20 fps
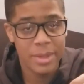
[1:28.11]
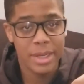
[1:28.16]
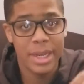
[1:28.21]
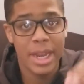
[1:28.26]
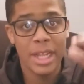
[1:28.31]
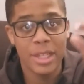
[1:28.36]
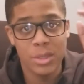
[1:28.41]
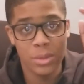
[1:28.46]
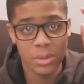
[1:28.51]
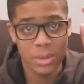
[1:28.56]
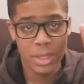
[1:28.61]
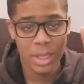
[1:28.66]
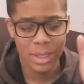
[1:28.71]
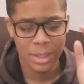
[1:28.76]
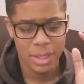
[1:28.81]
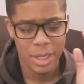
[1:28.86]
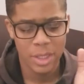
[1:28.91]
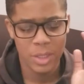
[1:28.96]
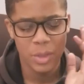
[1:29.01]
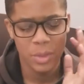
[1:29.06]
They're not too
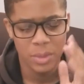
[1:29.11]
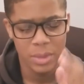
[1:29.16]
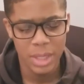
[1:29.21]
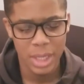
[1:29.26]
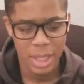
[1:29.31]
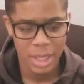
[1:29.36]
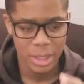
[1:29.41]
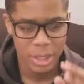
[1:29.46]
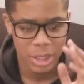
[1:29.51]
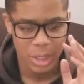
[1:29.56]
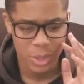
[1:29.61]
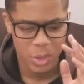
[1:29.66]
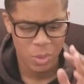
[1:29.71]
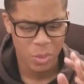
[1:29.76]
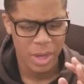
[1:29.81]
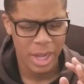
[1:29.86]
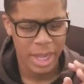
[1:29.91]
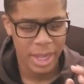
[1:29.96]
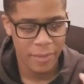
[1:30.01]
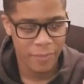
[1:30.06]
thick, not too thin, just
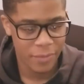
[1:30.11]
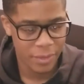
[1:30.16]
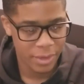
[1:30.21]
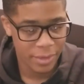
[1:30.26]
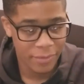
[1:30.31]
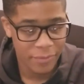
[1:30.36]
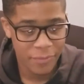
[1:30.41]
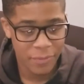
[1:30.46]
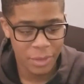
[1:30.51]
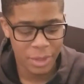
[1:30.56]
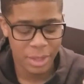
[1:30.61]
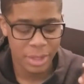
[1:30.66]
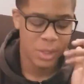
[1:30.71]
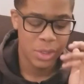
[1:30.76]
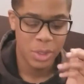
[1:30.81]
right for your foot.